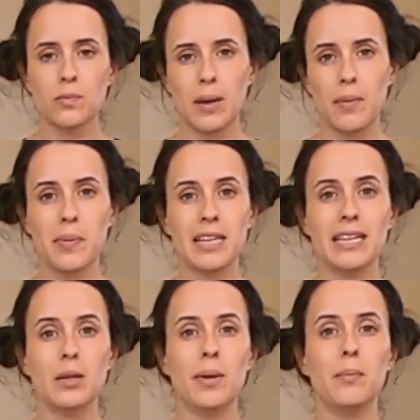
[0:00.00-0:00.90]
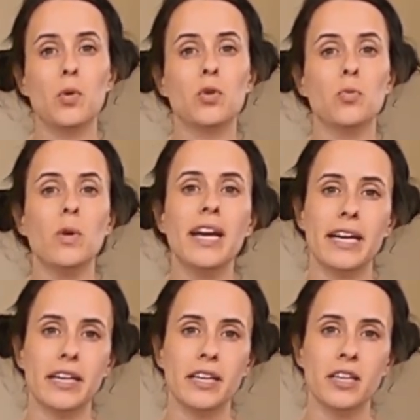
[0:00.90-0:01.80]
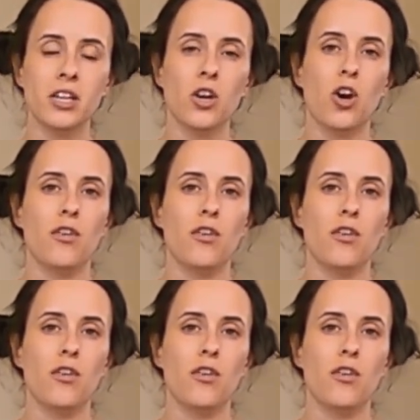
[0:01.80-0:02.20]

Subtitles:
maybe be a little bit more aware